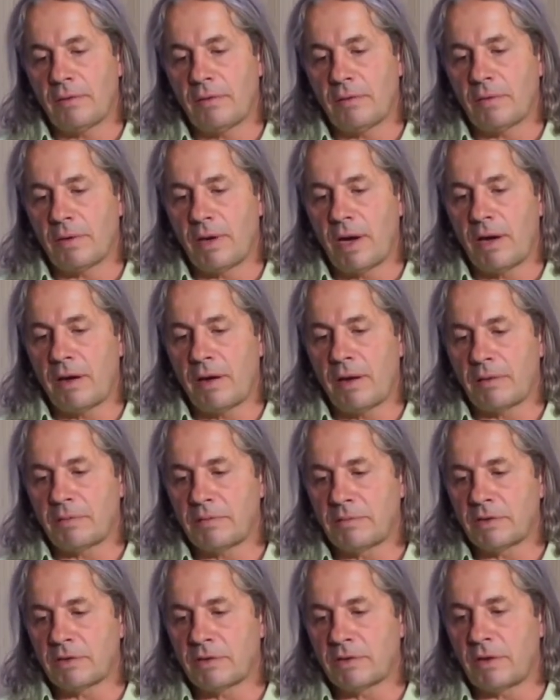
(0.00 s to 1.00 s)
You were letting,
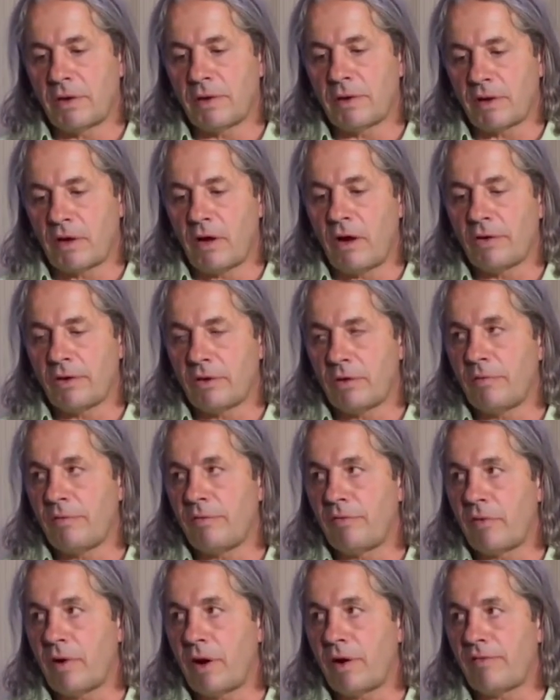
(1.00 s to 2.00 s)
I just going to call you
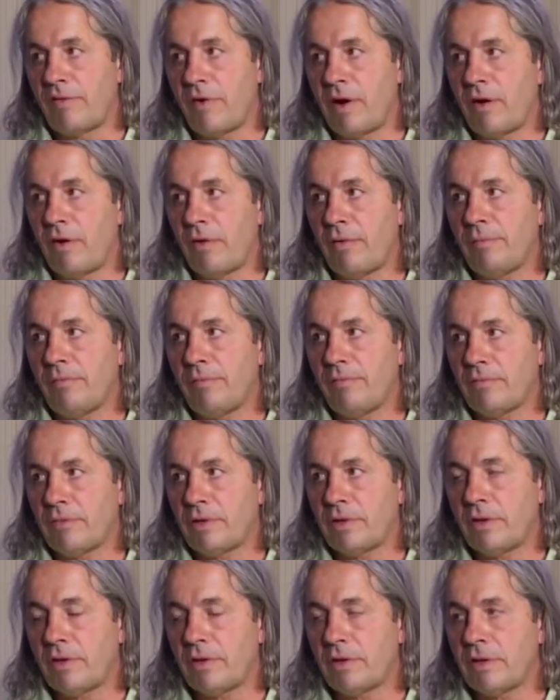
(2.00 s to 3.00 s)
before I fire him
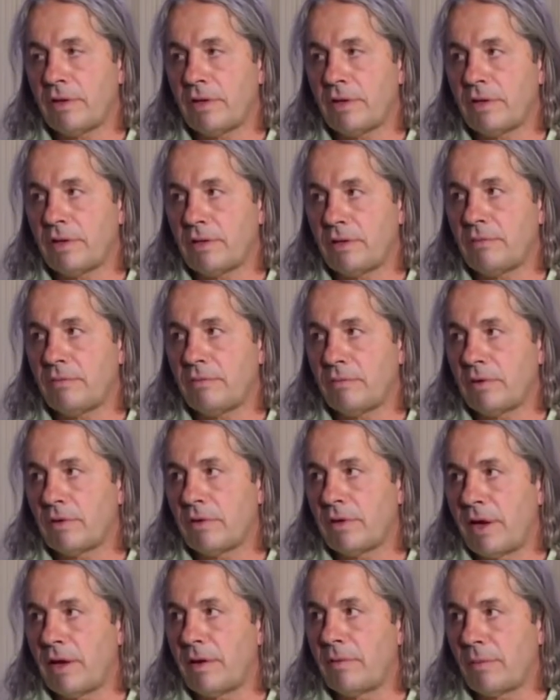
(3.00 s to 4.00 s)
to tell you that
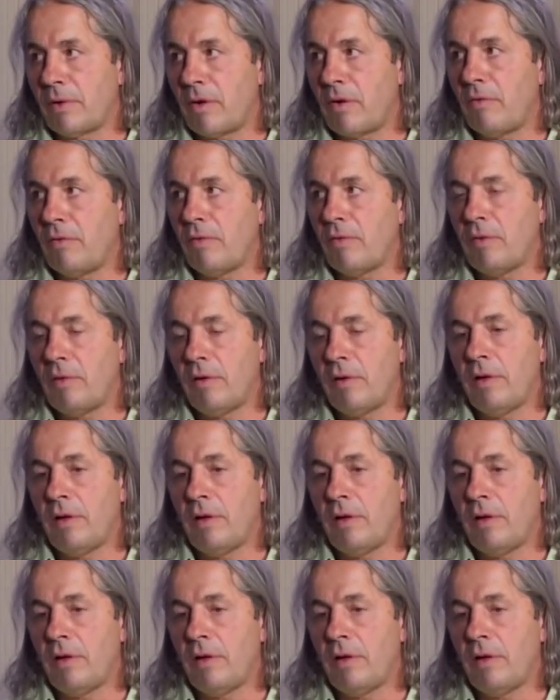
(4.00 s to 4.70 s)
we're letting him go.